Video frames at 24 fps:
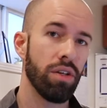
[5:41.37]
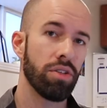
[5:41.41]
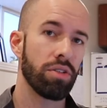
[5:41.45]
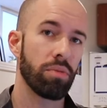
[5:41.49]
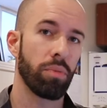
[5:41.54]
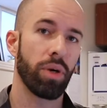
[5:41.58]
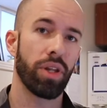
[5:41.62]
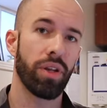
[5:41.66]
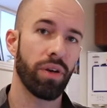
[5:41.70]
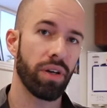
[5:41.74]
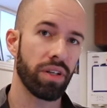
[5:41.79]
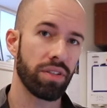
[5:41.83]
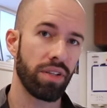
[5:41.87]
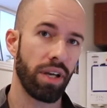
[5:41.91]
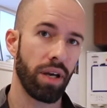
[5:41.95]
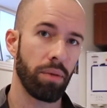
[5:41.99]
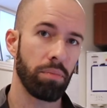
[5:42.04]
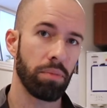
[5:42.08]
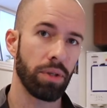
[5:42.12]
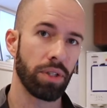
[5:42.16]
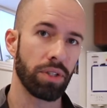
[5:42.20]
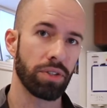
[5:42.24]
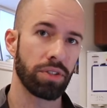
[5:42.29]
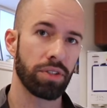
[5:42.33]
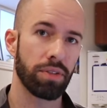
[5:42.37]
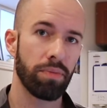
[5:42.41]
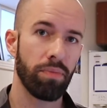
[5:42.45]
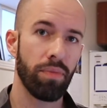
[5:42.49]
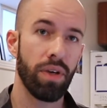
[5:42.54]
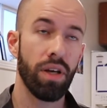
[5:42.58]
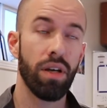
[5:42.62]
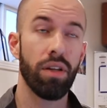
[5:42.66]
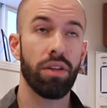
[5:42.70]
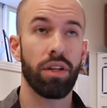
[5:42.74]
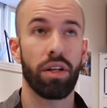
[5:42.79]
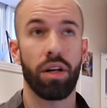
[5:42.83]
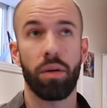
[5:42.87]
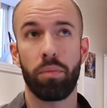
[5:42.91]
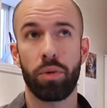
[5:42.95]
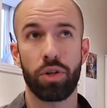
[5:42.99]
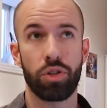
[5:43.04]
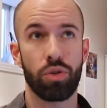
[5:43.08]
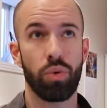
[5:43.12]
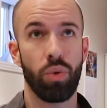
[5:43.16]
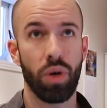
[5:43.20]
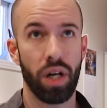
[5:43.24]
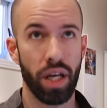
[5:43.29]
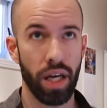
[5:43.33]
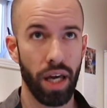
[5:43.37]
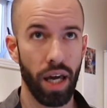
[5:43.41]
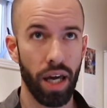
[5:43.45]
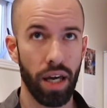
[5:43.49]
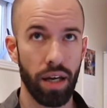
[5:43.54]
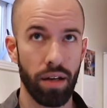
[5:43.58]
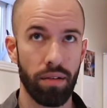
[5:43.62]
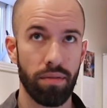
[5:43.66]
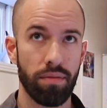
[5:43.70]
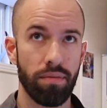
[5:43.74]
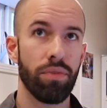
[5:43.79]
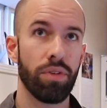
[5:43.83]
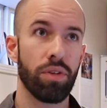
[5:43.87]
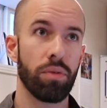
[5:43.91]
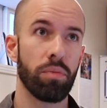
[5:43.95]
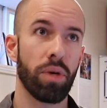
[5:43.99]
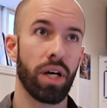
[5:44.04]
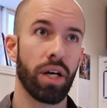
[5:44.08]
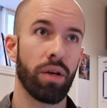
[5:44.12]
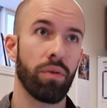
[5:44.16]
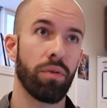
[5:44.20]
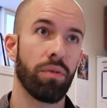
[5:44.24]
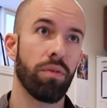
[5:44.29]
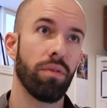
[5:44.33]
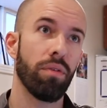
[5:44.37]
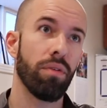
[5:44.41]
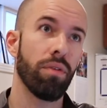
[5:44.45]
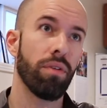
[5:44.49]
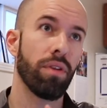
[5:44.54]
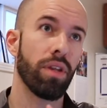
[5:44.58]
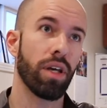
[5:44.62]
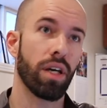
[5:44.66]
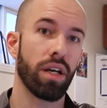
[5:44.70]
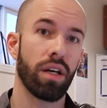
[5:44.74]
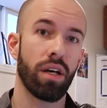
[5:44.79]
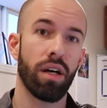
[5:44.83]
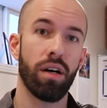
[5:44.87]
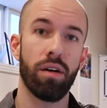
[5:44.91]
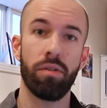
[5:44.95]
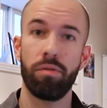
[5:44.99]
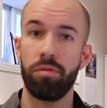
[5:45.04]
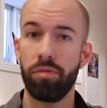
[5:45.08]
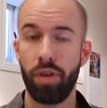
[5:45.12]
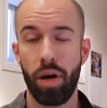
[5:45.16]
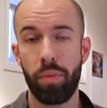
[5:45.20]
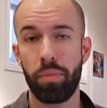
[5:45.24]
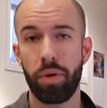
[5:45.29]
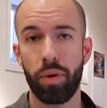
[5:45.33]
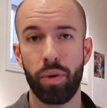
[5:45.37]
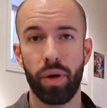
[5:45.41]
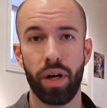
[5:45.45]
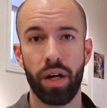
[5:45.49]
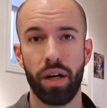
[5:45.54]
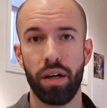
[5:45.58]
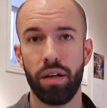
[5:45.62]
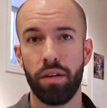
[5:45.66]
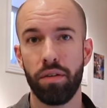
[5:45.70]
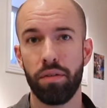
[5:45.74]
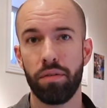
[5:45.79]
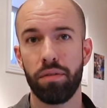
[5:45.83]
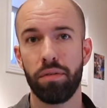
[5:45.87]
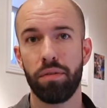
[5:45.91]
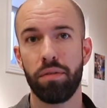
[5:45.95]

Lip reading: Some other examples, the number 28, you might think of February